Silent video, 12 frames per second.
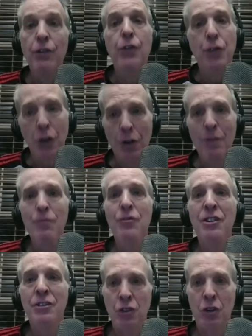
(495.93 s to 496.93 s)
Fulham
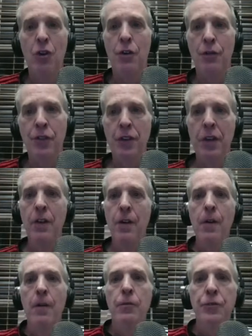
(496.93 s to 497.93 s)
deserved
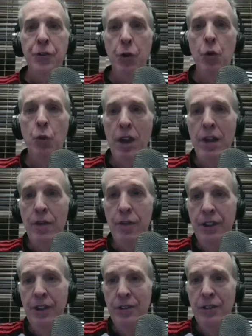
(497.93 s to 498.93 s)
to win
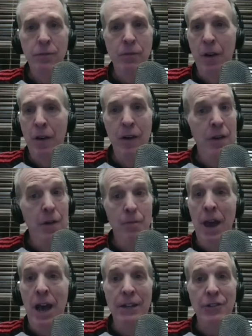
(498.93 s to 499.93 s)
this
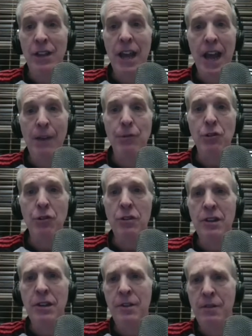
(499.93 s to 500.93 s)
match. They absolutely
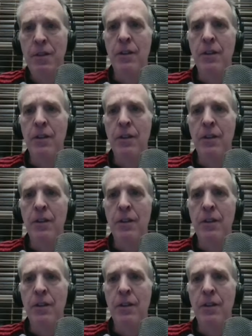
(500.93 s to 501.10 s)
did.